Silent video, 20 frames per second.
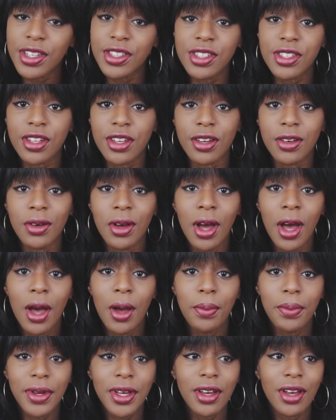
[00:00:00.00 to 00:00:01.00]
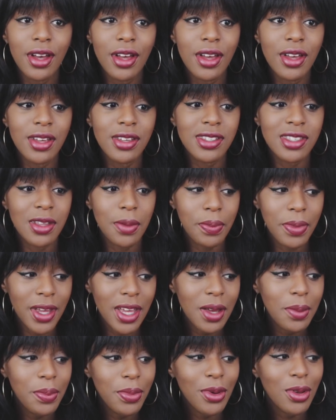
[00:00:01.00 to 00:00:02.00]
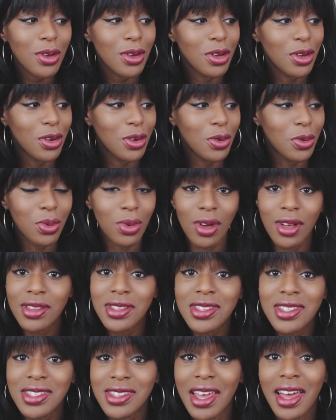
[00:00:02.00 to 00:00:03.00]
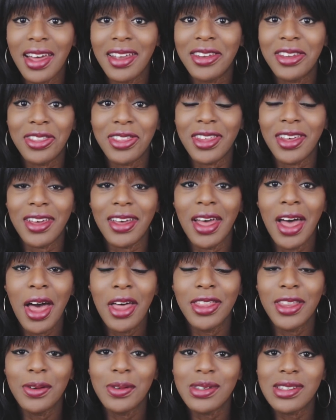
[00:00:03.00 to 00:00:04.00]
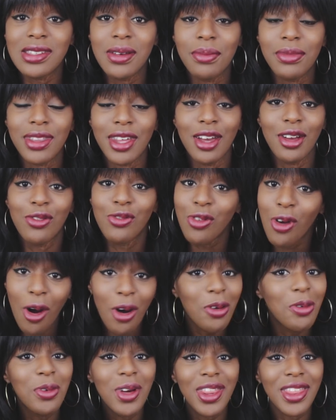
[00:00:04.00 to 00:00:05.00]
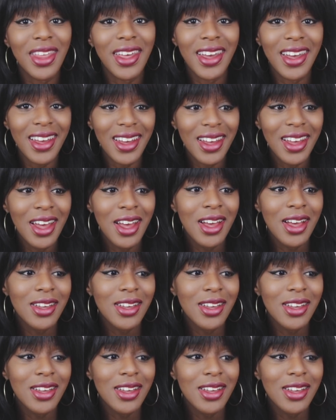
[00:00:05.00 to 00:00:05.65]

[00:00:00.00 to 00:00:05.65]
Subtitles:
into, because the people who once said that there was something wrong with it